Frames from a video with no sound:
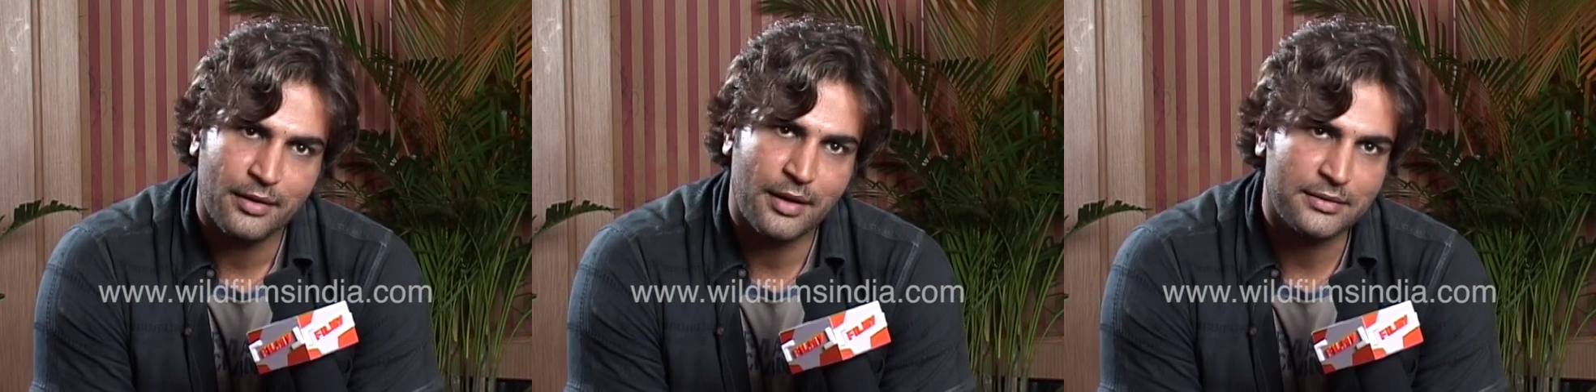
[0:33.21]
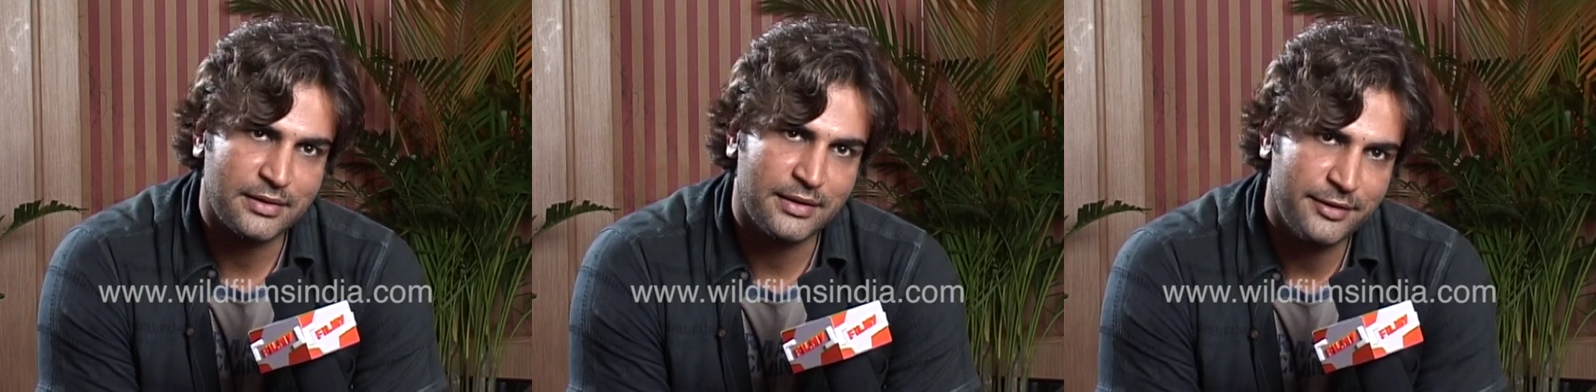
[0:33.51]
He
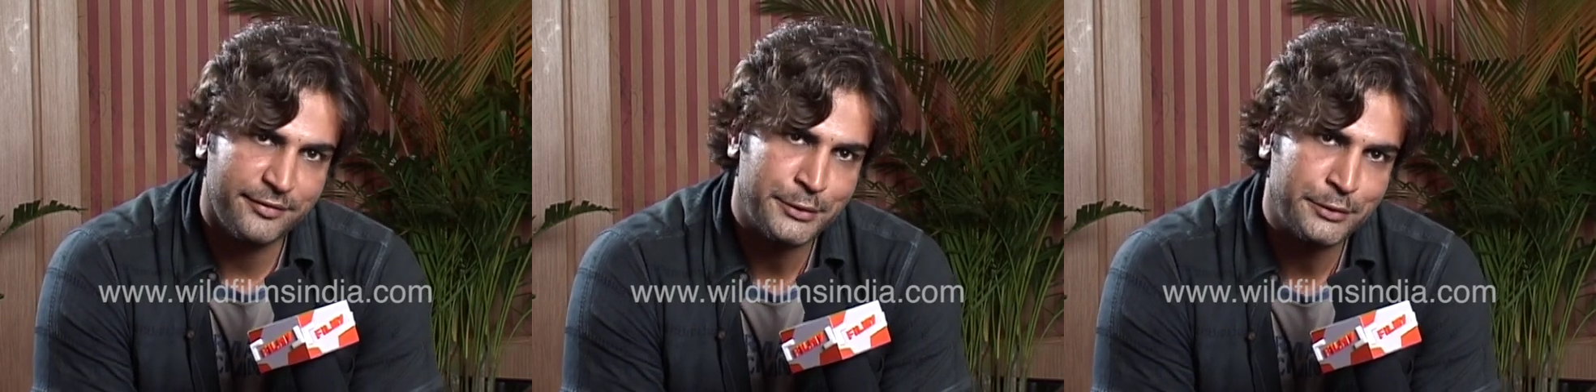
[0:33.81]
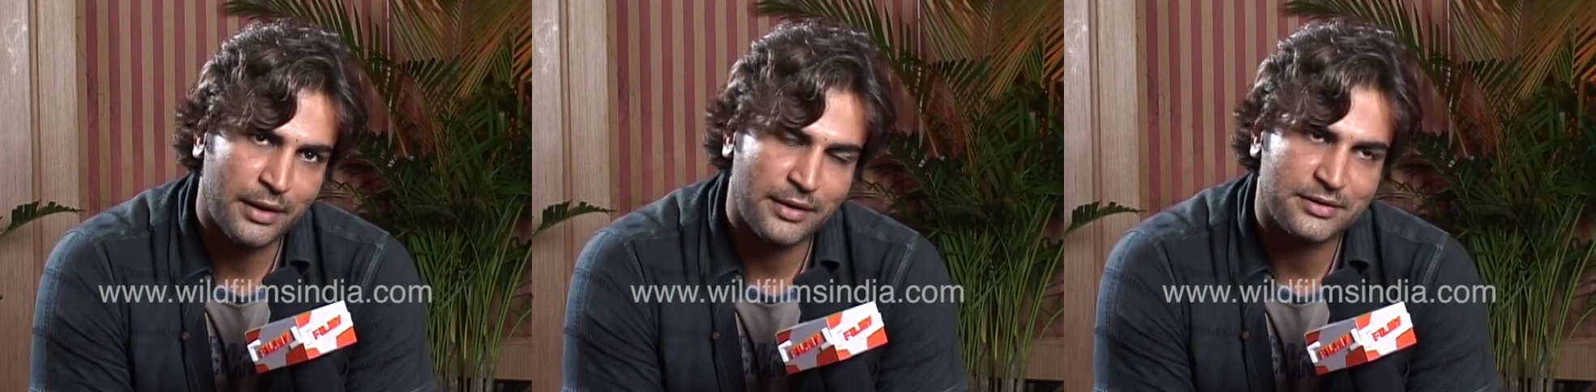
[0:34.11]
doesn't leave
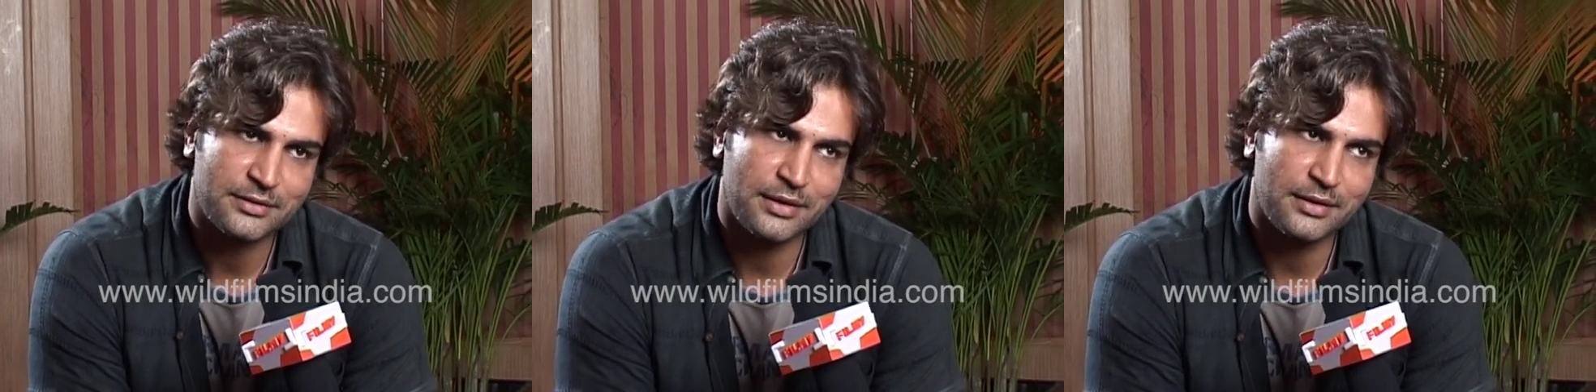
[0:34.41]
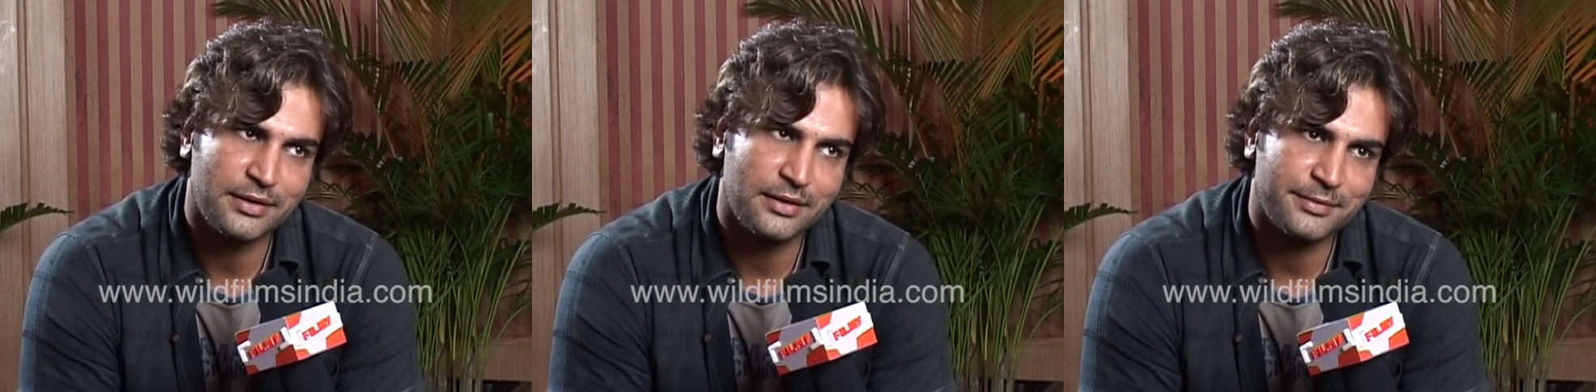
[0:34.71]
you unless and
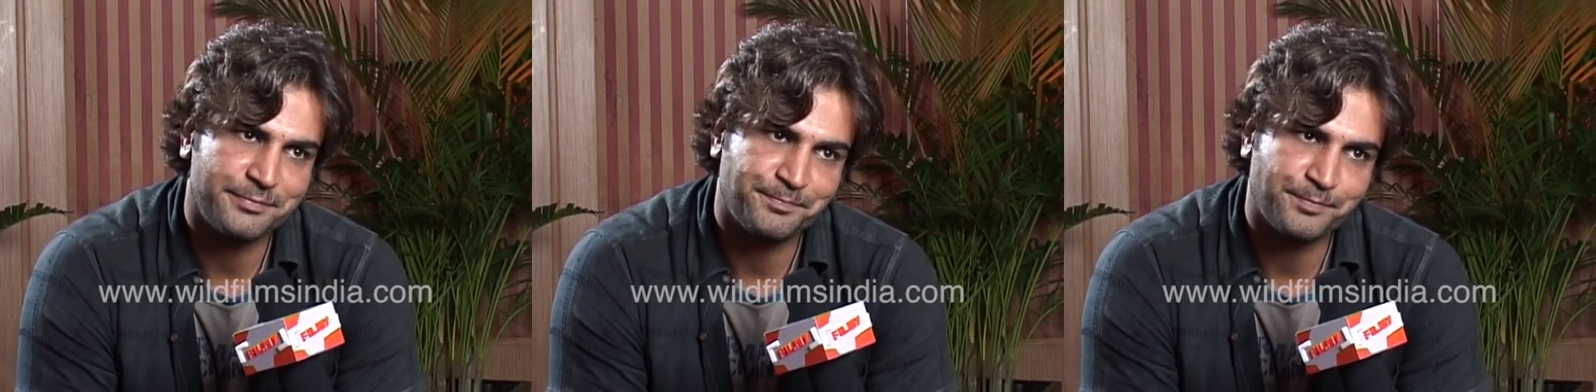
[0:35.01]
until